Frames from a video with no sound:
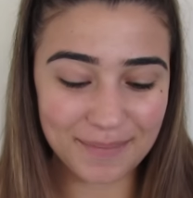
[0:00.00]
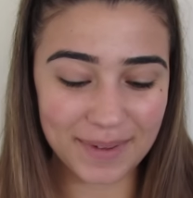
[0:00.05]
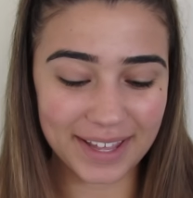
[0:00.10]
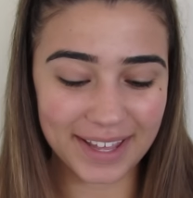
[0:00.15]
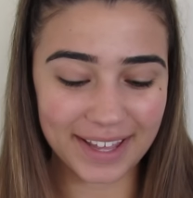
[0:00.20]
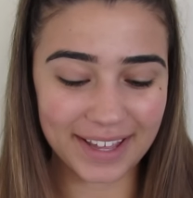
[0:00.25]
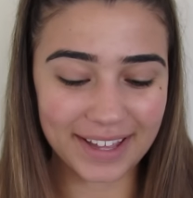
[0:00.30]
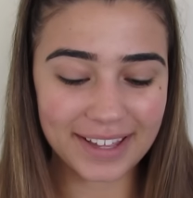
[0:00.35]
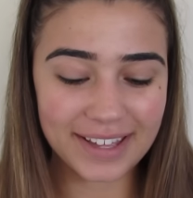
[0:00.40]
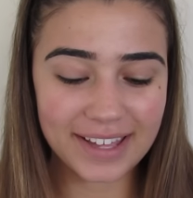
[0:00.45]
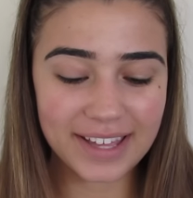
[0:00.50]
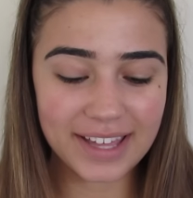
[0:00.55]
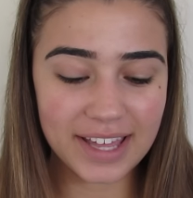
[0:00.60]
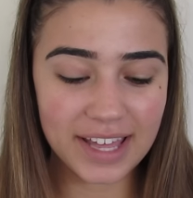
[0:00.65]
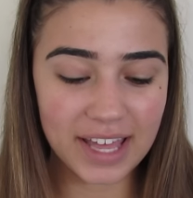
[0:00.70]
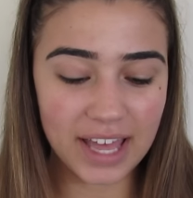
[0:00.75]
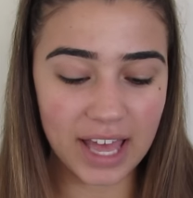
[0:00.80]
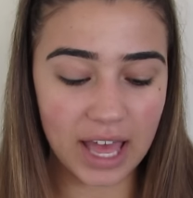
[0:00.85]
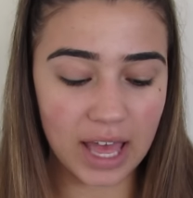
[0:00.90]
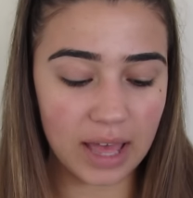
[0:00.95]
But yeah,
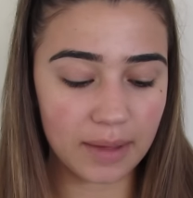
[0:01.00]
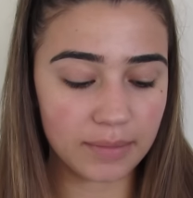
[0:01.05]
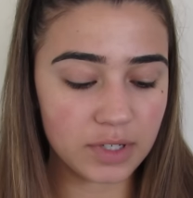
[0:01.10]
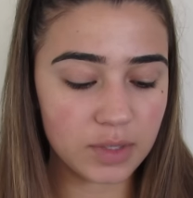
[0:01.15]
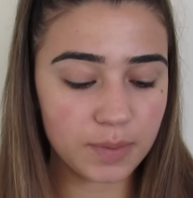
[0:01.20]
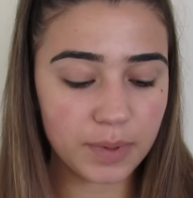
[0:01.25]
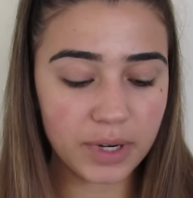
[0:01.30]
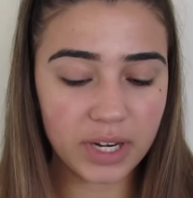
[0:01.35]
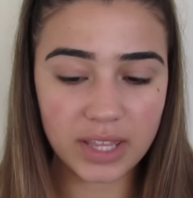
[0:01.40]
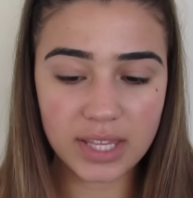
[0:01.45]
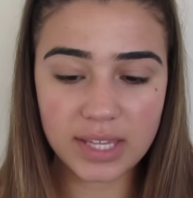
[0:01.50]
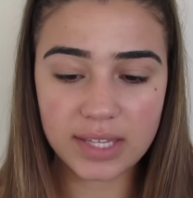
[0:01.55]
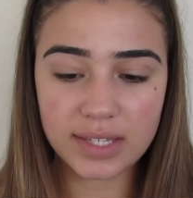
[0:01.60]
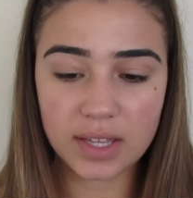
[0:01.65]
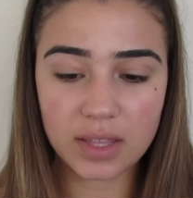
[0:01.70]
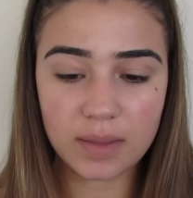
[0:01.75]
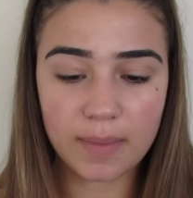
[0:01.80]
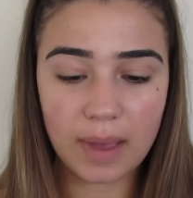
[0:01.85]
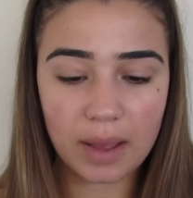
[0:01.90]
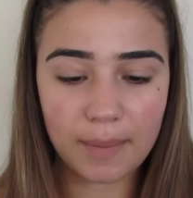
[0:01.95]
I'm just putting this
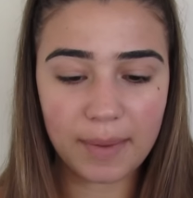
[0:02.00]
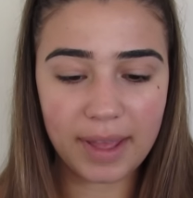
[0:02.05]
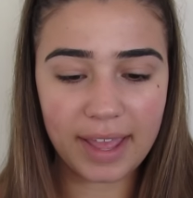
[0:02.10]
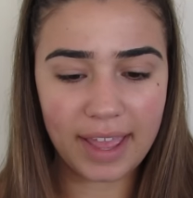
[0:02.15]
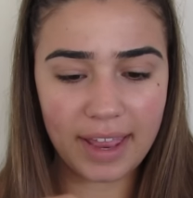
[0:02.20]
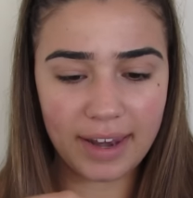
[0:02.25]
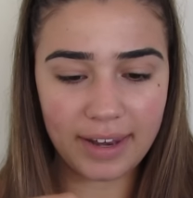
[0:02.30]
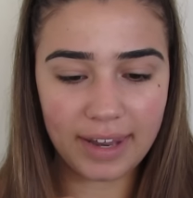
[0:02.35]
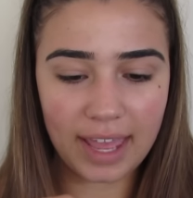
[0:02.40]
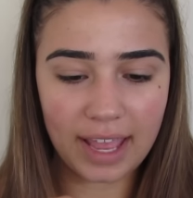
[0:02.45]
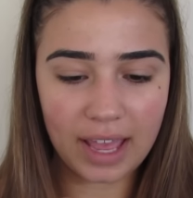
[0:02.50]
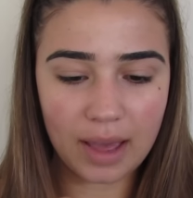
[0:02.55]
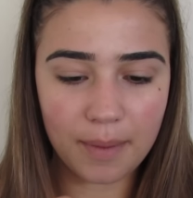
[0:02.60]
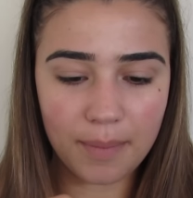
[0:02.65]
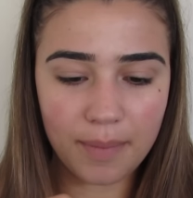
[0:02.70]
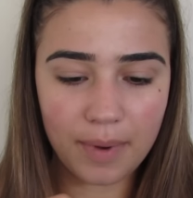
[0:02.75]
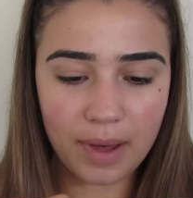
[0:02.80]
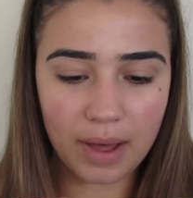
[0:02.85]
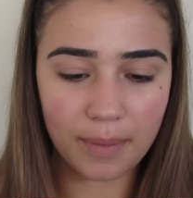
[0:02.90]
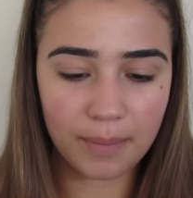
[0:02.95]
on the back of my hand, like a
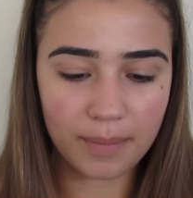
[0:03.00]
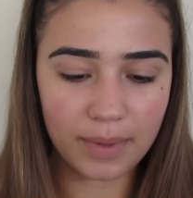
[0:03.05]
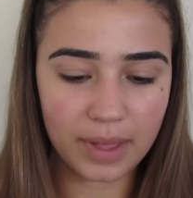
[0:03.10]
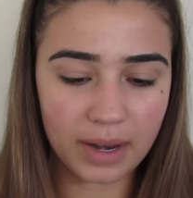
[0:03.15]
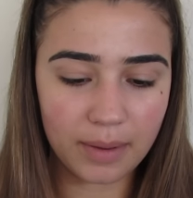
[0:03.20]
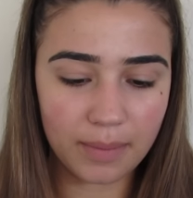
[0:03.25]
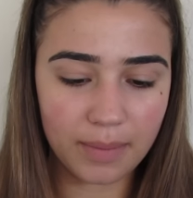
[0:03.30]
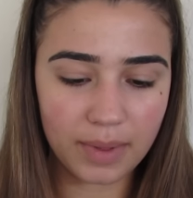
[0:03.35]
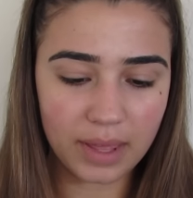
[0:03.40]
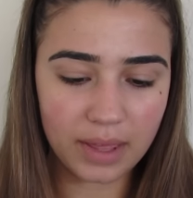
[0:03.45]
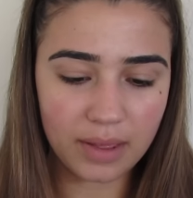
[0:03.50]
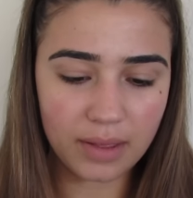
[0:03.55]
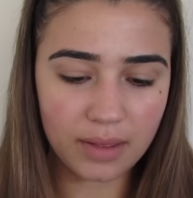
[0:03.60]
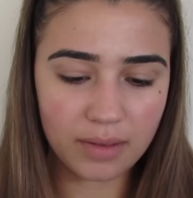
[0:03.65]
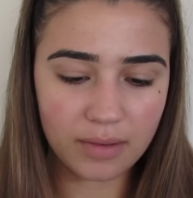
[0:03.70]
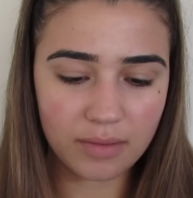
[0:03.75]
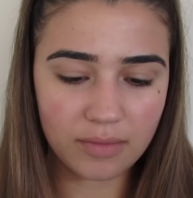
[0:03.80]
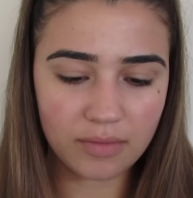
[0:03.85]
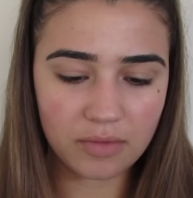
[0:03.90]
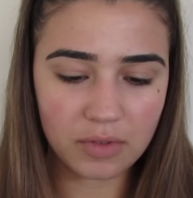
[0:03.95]
pump and a bit
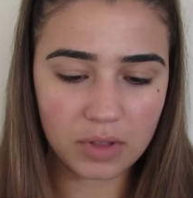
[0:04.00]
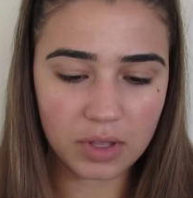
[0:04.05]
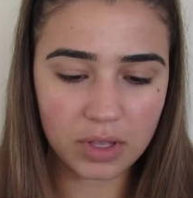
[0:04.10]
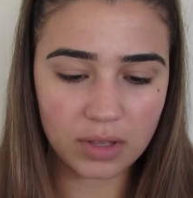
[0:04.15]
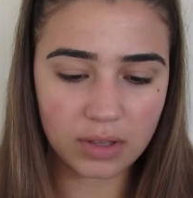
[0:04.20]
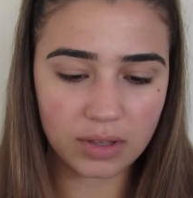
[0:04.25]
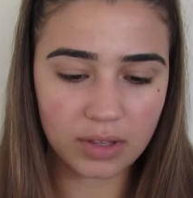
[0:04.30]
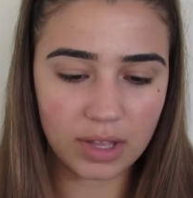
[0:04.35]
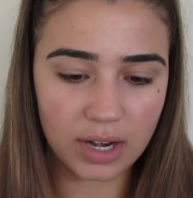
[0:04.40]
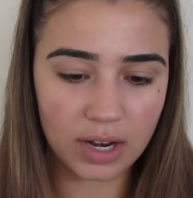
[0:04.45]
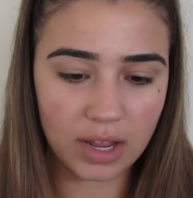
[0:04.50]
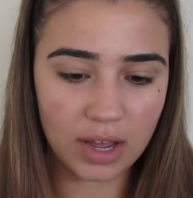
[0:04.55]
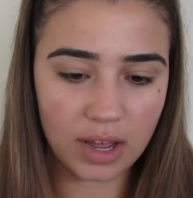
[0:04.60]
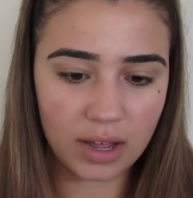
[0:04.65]
and a